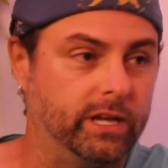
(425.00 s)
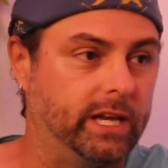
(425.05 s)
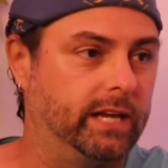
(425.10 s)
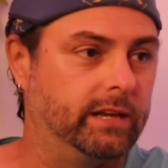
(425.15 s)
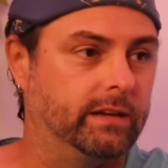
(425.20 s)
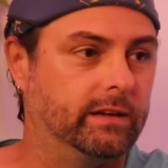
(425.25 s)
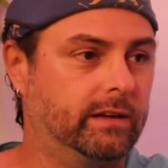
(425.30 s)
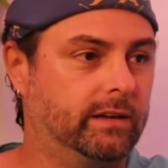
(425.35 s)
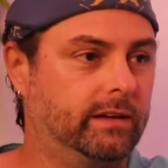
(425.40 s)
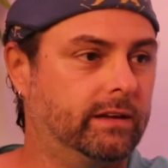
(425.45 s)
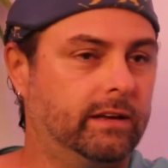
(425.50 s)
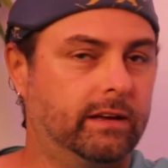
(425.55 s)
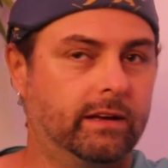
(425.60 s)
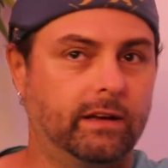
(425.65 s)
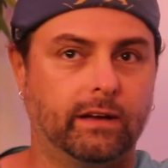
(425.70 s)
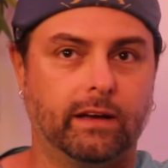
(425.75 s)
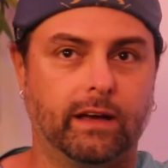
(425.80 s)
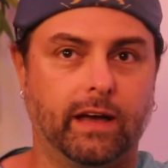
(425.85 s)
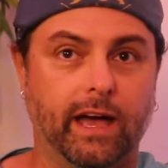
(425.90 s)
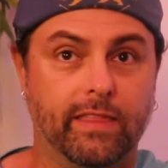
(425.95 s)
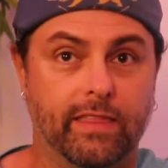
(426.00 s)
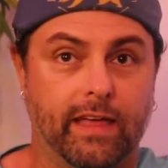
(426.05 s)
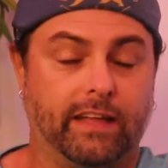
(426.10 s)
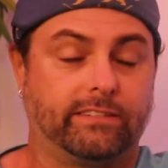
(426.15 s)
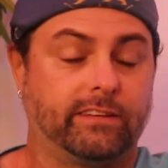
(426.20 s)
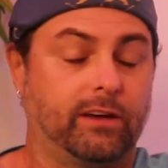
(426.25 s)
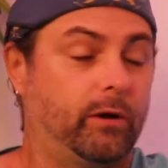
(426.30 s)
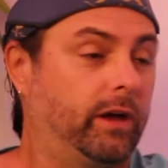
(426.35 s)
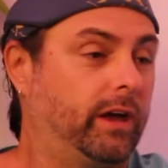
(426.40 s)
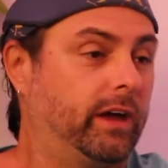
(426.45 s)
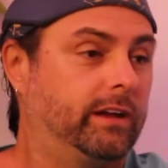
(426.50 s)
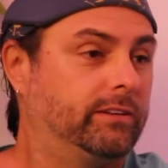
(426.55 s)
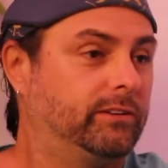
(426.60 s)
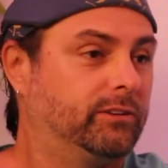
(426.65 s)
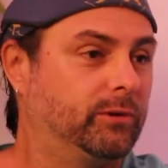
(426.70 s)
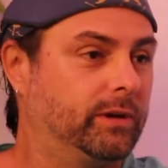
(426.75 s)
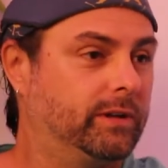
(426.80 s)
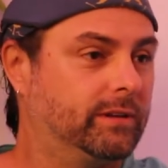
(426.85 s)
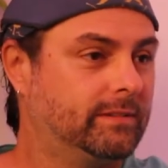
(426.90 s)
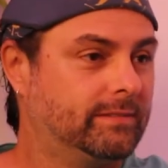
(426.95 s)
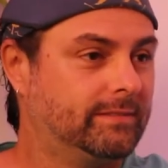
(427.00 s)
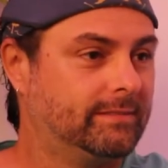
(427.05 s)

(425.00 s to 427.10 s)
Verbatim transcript: need. And that's how I got into it.